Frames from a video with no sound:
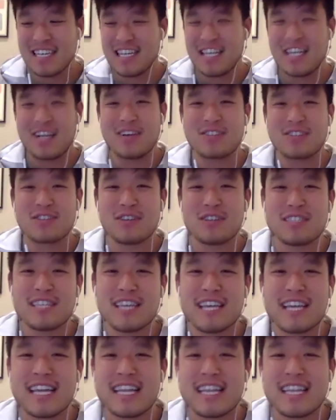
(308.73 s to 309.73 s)
You know, so it's
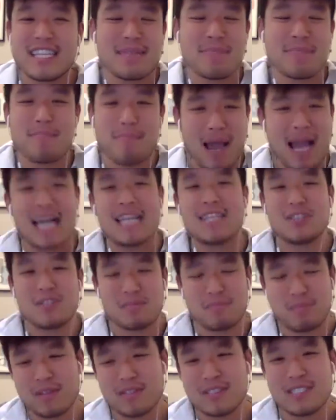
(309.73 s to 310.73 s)
like it doesn't match
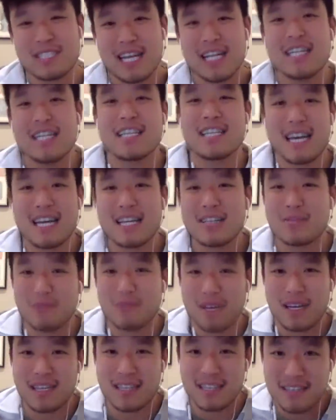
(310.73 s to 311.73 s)
your personality. That's
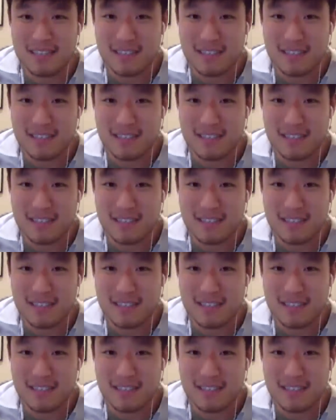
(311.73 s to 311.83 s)
why.